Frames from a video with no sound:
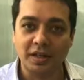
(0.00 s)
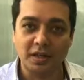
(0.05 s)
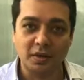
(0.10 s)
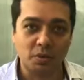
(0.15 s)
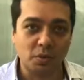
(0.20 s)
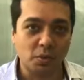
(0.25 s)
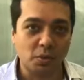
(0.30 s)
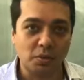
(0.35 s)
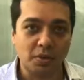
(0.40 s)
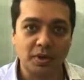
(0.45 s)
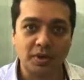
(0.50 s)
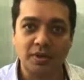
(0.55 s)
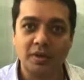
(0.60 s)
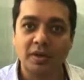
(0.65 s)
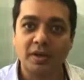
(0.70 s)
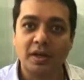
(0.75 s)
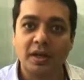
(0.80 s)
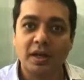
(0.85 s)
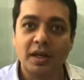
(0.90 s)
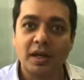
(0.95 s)
get over.
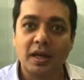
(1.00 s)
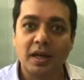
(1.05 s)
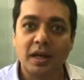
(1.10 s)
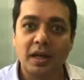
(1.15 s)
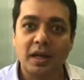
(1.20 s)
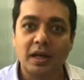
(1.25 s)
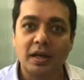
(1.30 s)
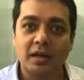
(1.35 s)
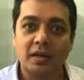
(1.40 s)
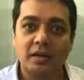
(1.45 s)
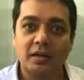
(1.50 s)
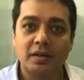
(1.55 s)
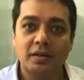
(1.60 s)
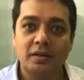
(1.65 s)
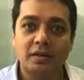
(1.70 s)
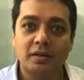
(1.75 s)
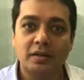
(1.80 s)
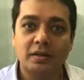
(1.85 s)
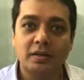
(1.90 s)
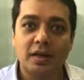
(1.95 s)
And
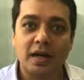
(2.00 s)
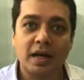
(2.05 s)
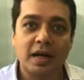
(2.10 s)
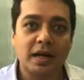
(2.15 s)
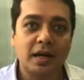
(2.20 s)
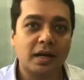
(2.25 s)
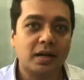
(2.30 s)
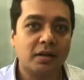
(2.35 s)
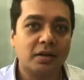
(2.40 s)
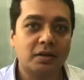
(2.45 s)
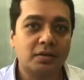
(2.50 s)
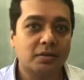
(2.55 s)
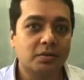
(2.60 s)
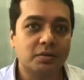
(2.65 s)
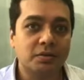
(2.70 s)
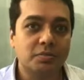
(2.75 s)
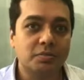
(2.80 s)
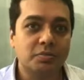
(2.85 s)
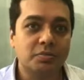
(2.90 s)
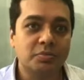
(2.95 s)
I had
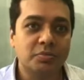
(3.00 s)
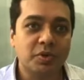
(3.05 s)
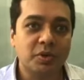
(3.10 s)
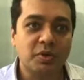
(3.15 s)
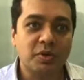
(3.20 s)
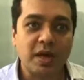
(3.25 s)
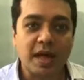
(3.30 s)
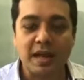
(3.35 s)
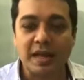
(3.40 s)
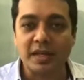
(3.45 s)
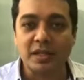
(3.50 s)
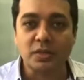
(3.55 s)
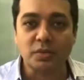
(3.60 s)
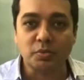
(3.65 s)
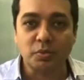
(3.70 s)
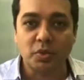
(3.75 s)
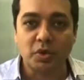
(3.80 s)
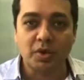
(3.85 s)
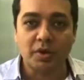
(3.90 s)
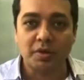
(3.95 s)
to, any
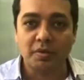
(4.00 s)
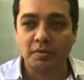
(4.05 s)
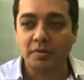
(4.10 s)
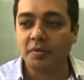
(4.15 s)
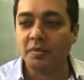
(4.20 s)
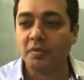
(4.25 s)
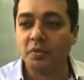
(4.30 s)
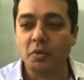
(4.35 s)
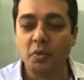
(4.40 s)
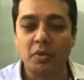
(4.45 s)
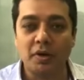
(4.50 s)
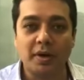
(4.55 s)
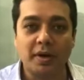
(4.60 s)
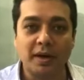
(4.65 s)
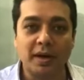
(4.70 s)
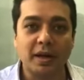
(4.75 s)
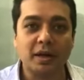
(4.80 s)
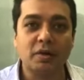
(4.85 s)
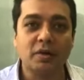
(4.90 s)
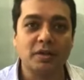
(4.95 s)
small cold
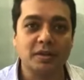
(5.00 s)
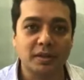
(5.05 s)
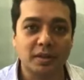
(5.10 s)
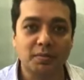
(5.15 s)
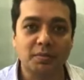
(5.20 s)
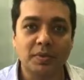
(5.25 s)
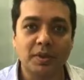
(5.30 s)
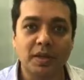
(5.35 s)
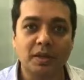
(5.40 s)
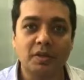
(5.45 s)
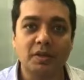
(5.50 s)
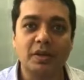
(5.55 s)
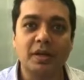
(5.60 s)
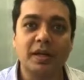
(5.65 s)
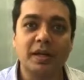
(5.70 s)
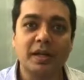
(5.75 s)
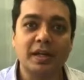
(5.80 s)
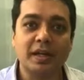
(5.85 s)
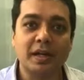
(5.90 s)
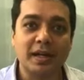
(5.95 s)
drink or something or
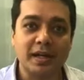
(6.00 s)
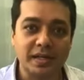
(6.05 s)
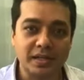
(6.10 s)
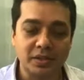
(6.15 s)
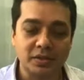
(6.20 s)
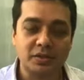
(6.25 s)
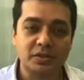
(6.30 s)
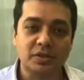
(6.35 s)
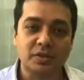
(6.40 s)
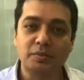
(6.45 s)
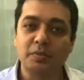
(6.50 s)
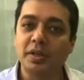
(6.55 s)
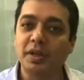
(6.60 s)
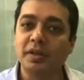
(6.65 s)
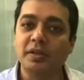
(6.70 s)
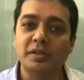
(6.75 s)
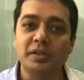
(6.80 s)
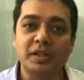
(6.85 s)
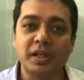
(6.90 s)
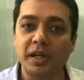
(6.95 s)
any ice or
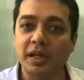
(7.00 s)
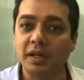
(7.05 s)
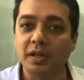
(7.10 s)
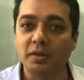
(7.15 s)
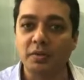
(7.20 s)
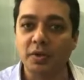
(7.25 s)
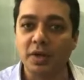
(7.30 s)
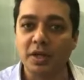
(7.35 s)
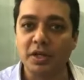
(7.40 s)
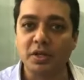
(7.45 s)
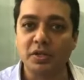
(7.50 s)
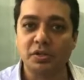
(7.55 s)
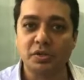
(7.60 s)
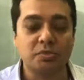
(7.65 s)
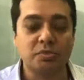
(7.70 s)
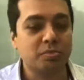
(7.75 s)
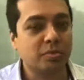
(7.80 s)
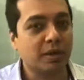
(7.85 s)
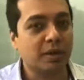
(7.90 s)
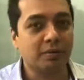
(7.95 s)
something is taken, my
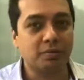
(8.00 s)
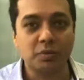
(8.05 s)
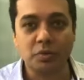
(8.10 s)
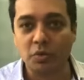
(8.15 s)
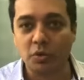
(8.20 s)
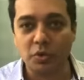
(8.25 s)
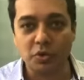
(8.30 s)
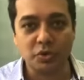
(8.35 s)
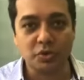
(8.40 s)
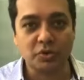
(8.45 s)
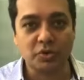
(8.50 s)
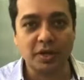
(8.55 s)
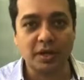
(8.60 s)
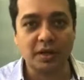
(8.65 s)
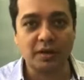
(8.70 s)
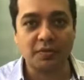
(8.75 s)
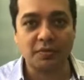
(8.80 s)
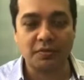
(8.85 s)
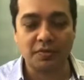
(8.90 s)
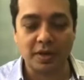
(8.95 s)
throat used to
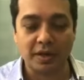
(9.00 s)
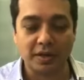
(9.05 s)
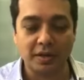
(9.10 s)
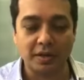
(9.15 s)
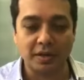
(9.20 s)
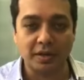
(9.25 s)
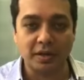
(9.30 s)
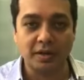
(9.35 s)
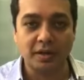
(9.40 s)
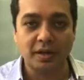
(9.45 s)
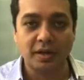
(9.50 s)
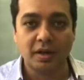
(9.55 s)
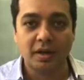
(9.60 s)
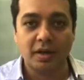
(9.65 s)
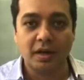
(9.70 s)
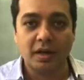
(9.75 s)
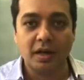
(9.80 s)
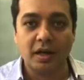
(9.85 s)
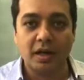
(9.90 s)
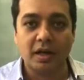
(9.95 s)
get affected
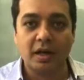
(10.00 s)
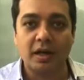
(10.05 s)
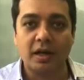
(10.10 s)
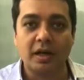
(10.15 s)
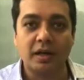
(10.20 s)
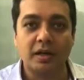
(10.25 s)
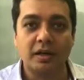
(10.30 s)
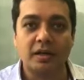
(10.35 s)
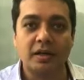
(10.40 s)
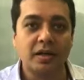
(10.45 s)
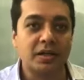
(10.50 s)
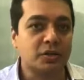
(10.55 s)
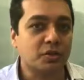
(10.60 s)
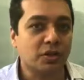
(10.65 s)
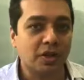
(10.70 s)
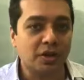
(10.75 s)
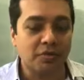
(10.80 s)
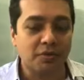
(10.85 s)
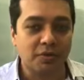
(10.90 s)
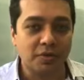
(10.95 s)
and I used
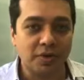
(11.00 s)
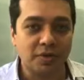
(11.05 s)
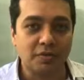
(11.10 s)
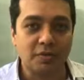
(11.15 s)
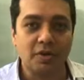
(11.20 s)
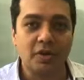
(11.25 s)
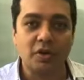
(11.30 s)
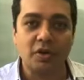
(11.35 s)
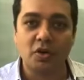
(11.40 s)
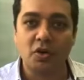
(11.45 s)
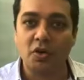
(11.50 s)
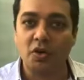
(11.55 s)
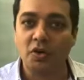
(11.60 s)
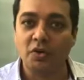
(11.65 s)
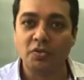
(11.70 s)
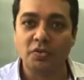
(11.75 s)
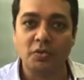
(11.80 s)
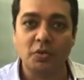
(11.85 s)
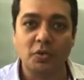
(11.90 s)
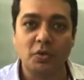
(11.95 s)
to get fever,
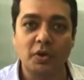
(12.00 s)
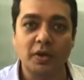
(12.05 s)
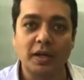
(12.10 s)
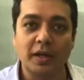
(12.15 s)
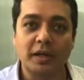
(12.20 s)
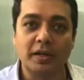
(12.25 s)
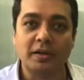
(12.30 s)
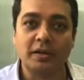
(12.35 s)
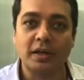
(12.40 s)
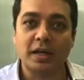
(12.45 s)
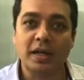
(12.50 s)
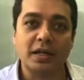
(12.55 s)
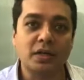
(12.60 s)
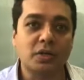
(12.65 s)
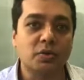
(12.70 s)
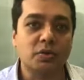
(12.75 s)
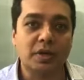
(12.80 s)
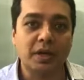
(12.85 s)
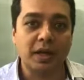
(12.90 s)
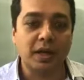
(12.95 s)
cough, cold, and I
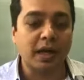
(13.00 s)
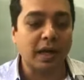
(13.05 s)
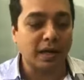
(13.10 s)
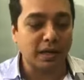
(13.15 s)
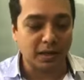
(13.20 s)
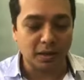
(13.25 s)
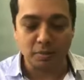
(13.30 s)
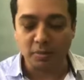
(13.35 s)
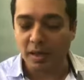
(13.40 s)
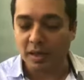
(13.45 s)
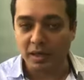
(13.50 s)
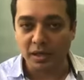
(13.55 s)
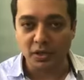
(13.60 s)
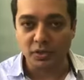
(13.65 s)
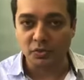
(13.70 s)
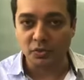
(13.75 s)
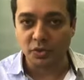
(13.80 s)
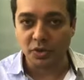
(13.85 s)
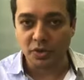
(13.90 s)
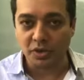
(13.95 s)
had to take
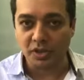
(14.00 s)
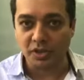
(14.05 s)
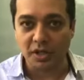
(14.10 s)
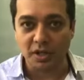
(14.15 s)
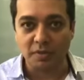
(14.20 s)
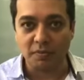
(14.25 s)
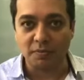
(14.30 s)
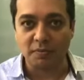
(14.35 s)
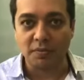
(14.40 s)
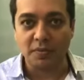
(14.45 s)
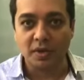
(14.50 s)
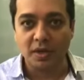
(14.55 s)
antibiotics for the same.